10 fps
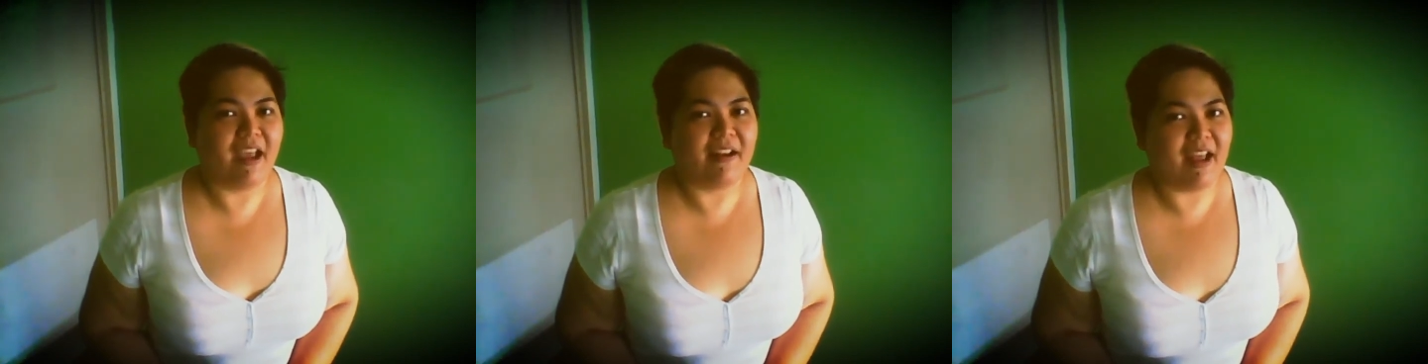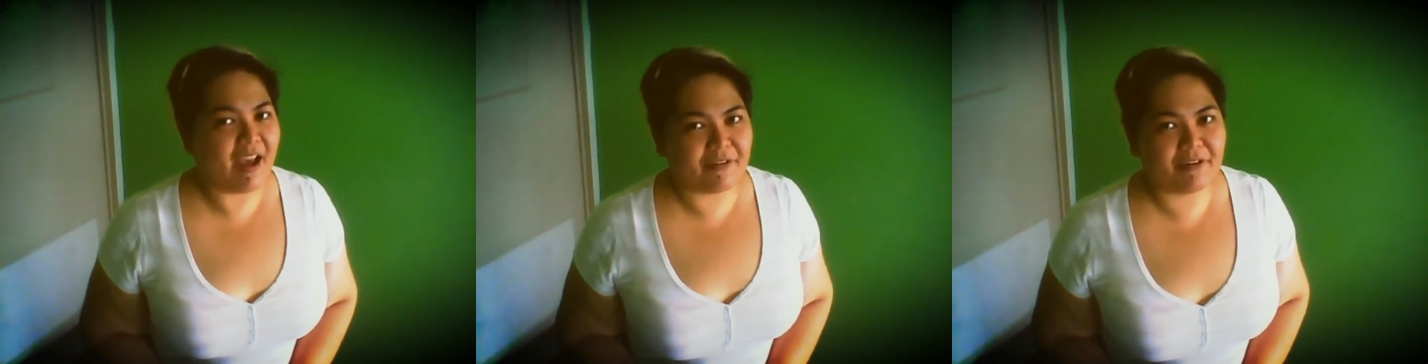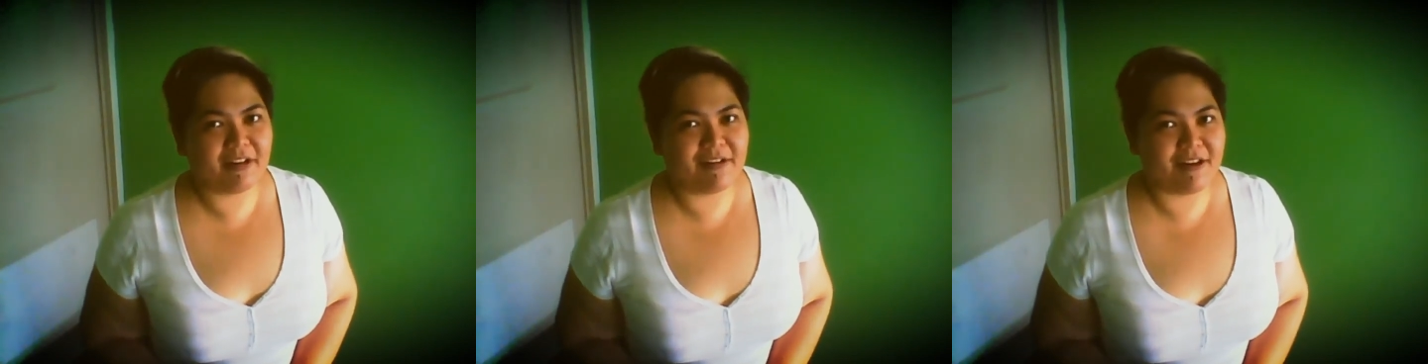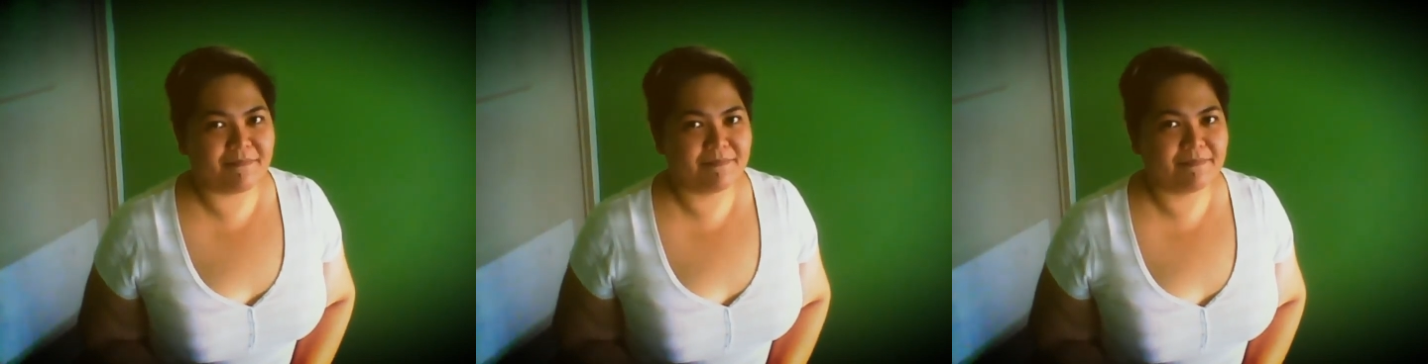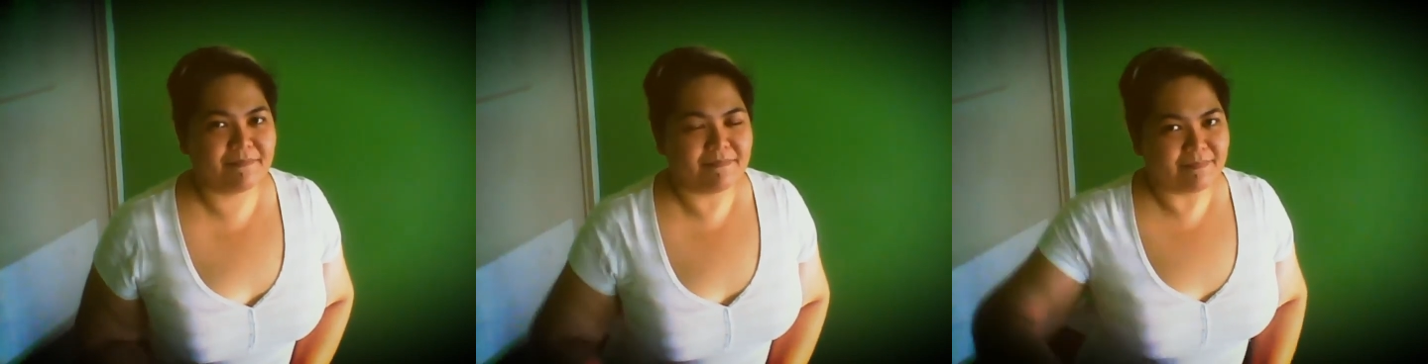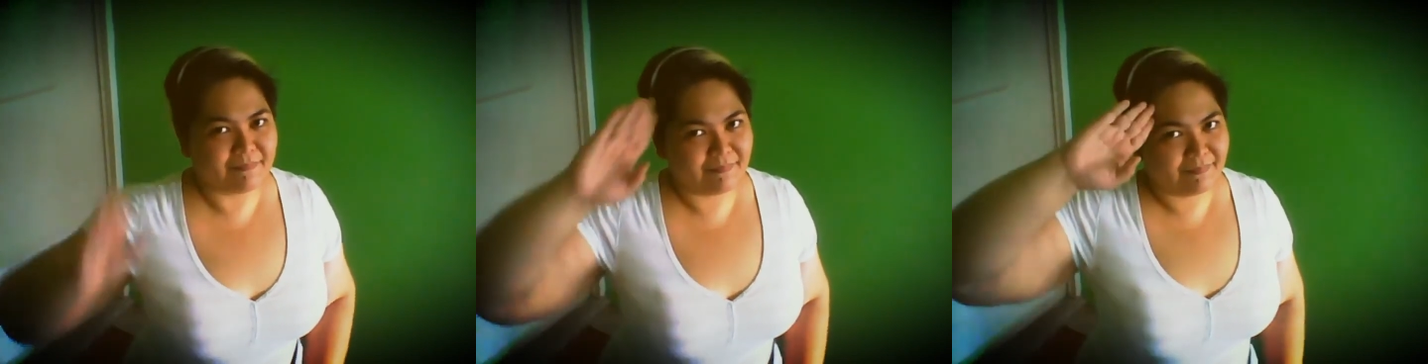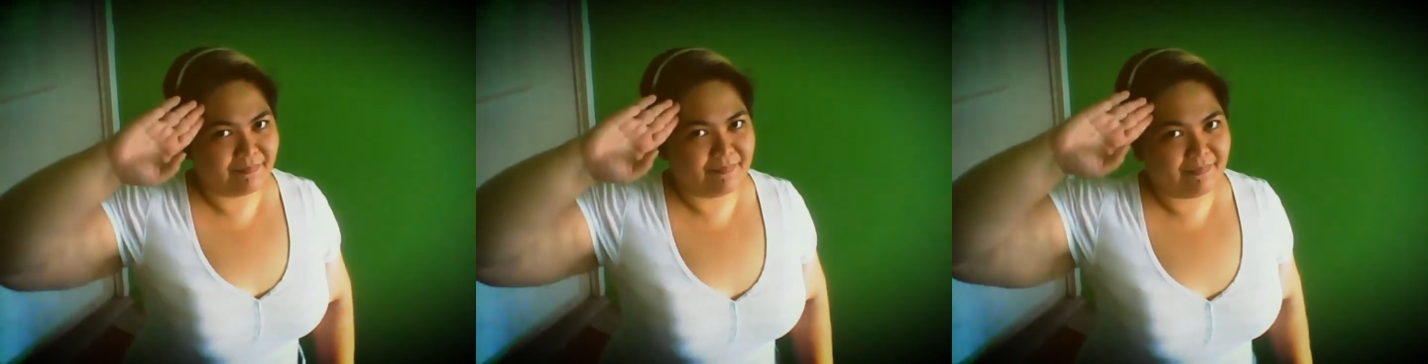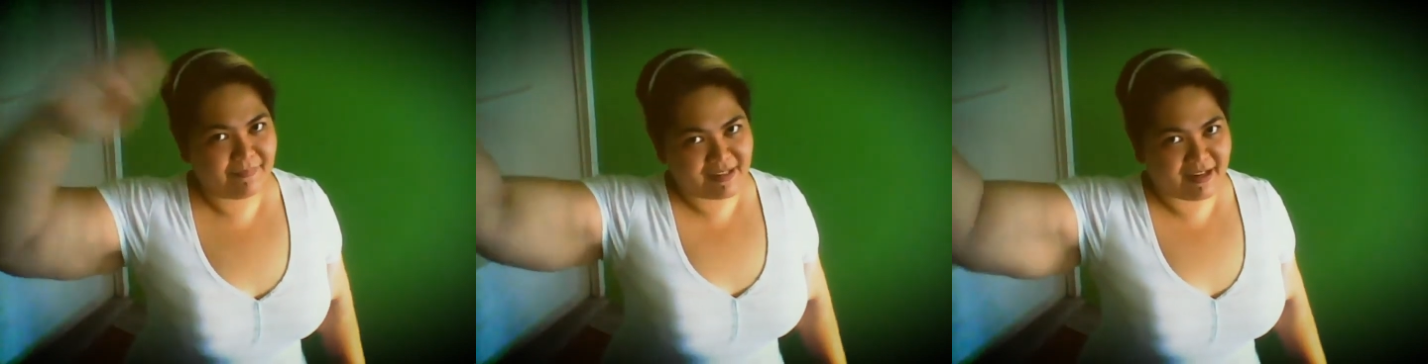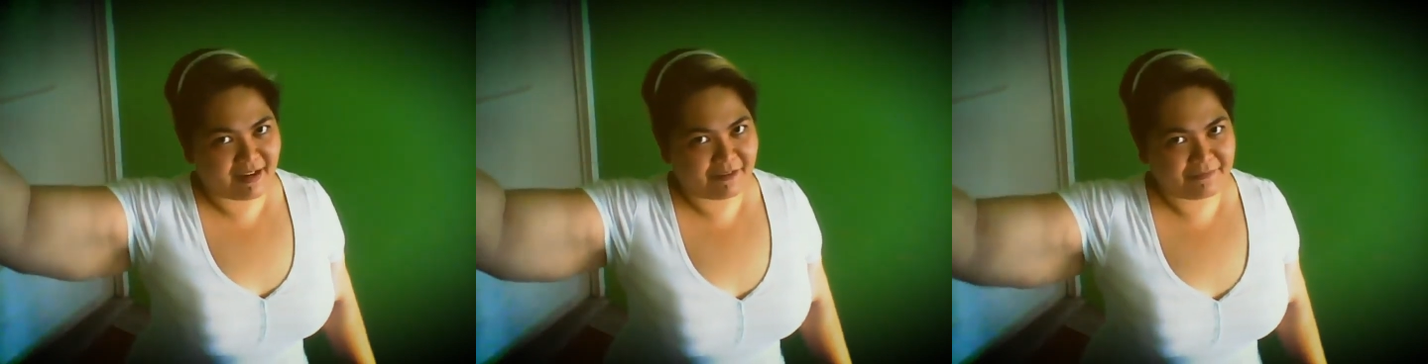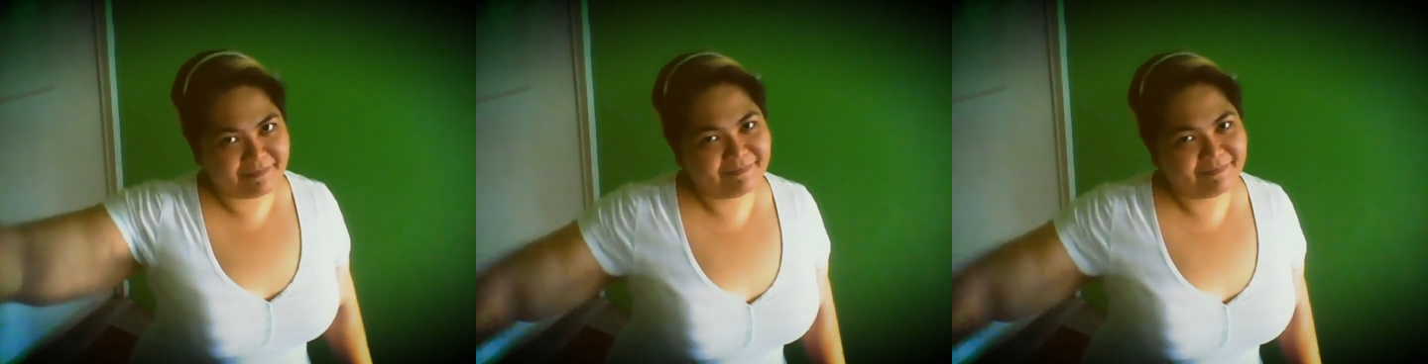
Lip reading: And have a great day. Take care.